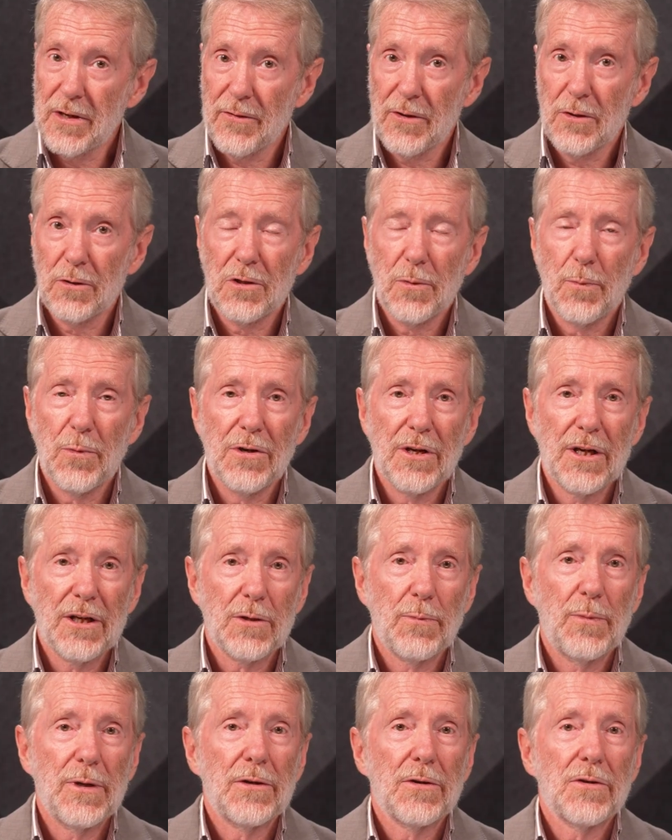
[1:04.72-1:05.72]
difficult to
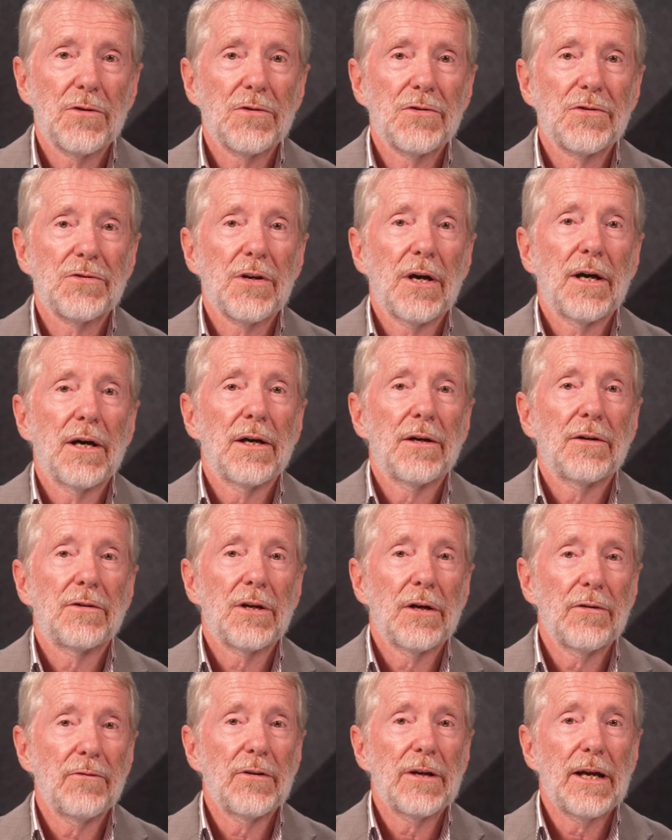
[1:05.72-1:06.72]
predict because uh,
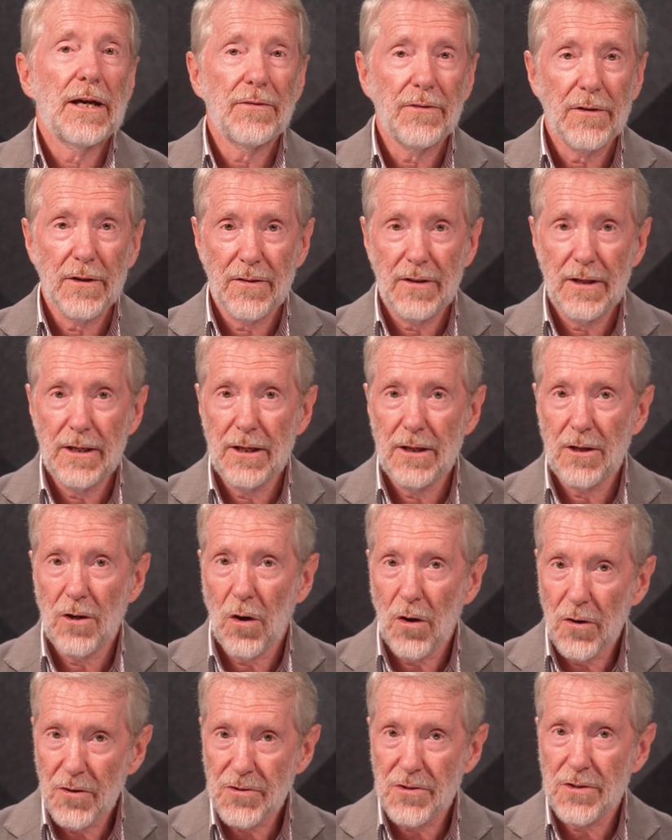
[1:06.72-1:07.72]
don't forget that the
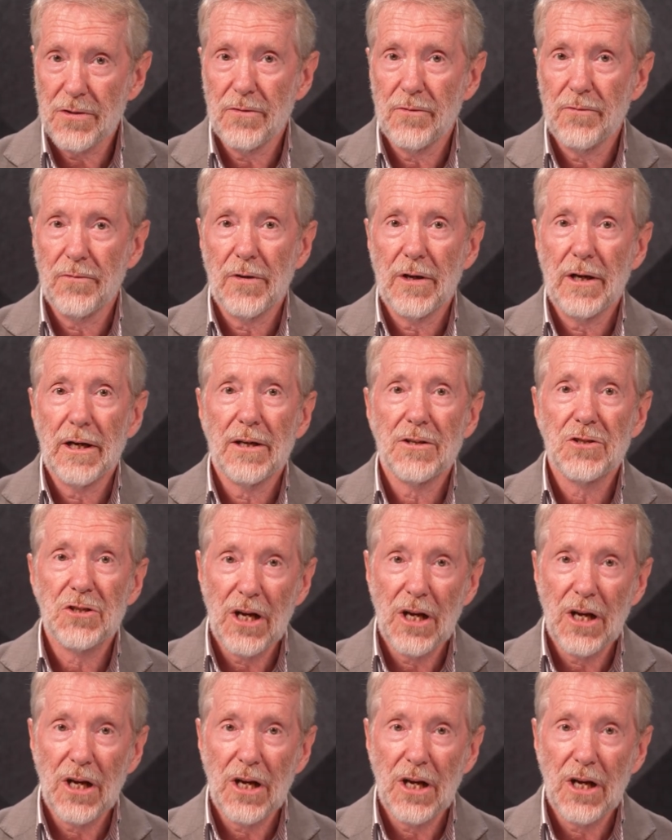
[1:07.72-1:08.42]
cost of uh,